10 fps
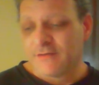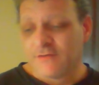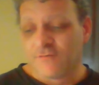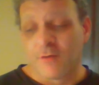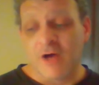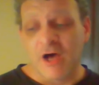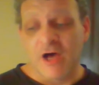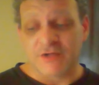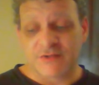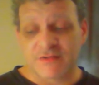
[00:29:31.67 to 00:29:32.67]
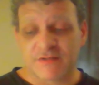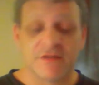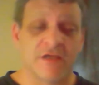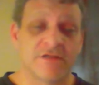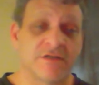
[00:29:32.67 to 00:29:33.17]
from Us,
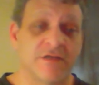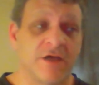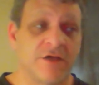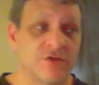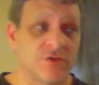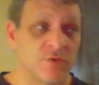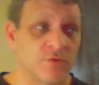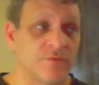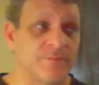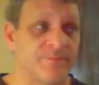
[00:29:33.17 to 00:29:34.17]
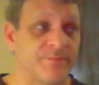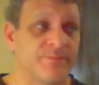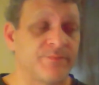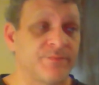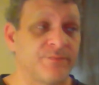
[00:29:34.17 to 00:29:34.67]
1992,
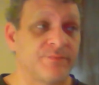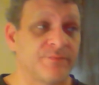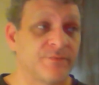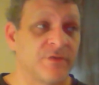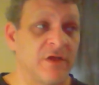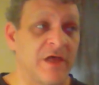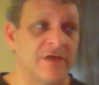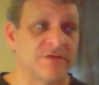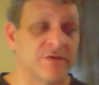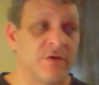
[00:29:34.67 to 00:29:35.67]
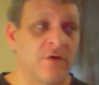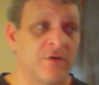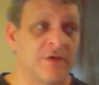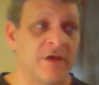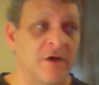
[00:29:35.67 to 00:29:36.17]
the last song
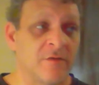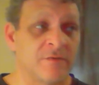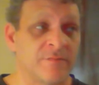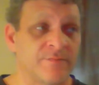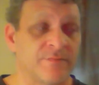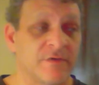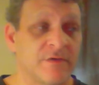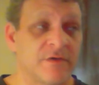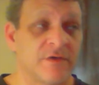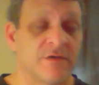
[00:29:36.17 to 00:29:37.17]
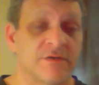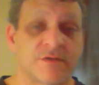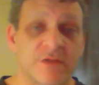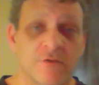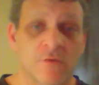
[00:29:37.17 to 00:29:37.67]
on the album,
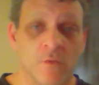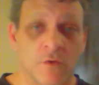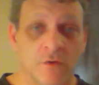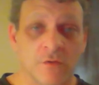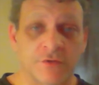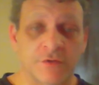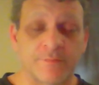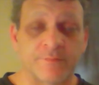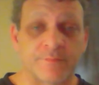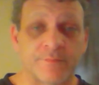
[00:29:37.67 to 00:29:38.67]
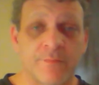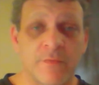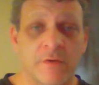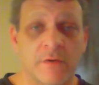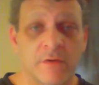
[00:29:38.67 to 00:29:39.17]
Secret World.
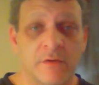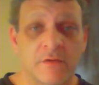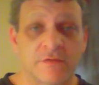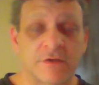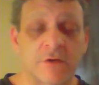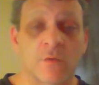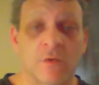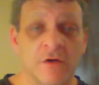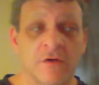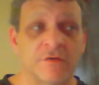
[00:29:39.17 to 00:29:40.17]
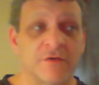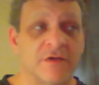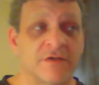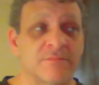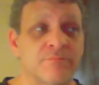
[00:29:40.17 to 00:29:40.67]
Secret World
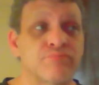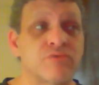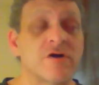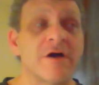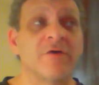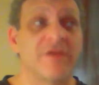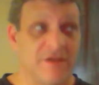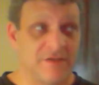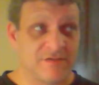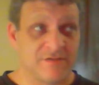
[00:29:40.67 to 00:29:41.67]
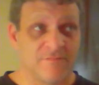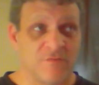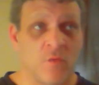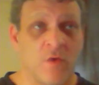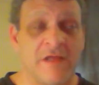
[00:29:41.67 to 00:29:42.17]
is brilliant.
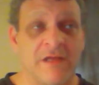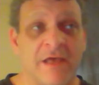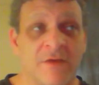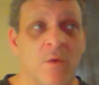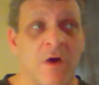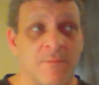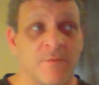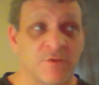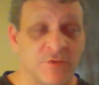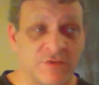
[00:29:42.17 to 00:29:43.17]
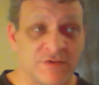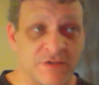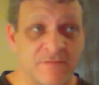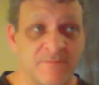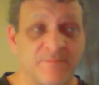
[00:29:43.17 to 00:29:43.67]
The way Lanois produced
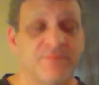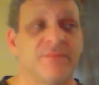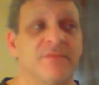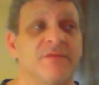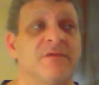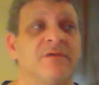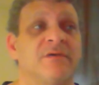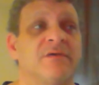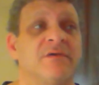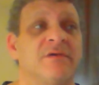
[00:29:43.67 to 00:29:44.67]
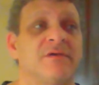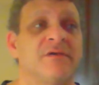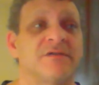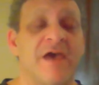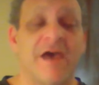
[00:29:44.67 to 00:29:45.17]
it
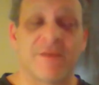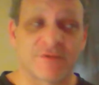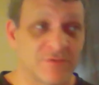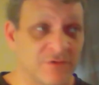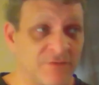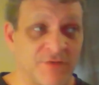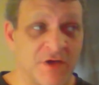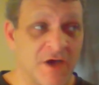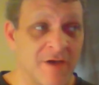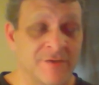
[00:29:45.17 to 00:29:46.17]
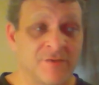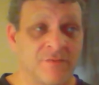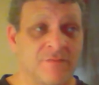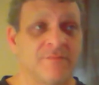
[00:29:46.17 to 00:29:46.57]
is absolutely phenomenal.